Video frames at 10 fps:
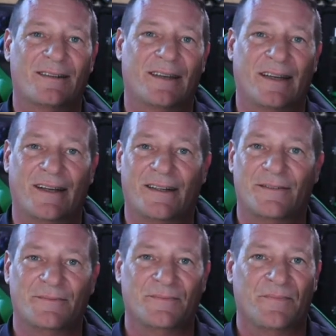get it,
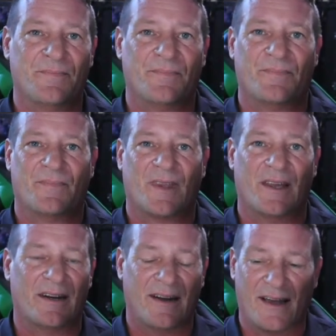get
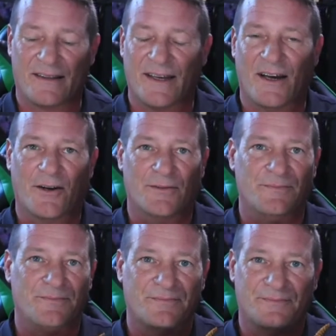it knocked out.
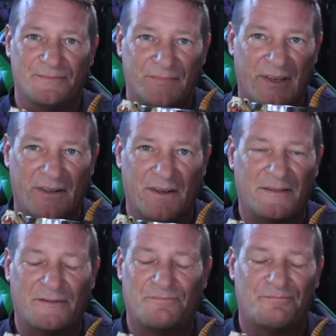It, it
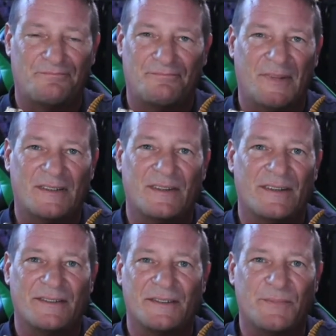it's
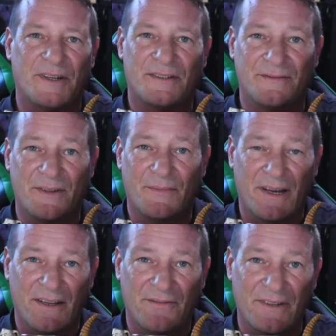less expensive than
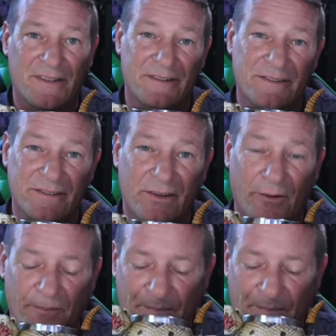buying feeders. So.